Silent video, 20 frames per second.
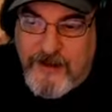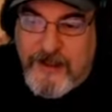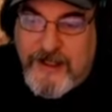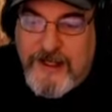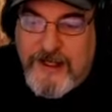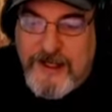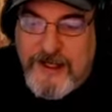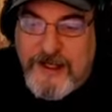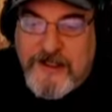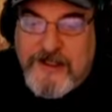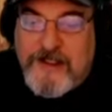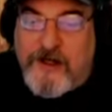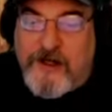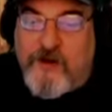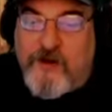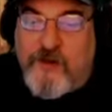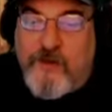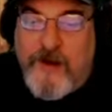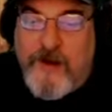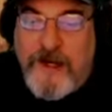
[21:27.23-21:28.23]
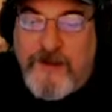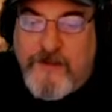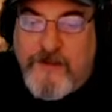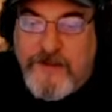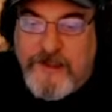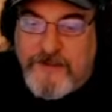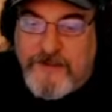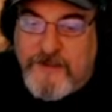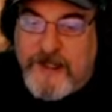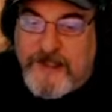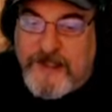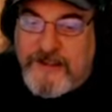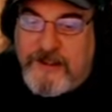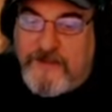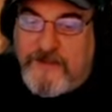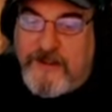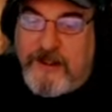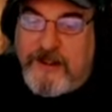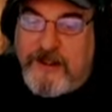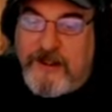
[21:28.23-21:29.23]
It is a great
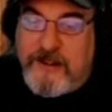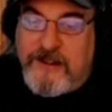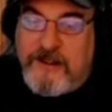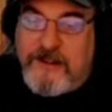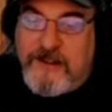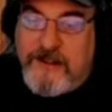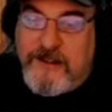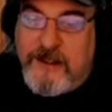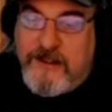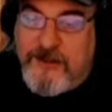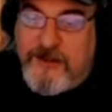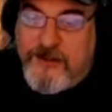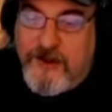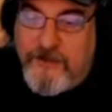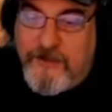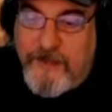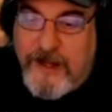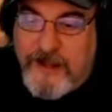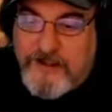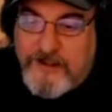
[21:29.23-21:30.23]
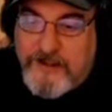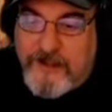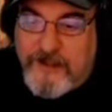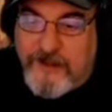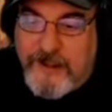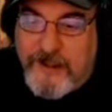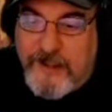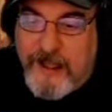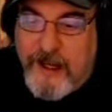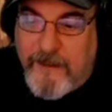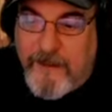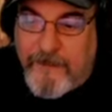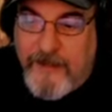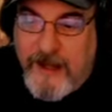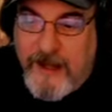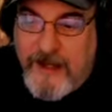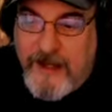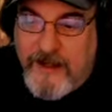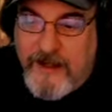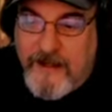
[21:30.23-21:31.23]
responsibility to dungeon and master a
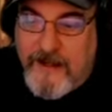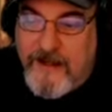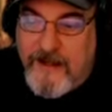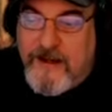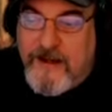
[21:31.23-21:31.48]
campaign.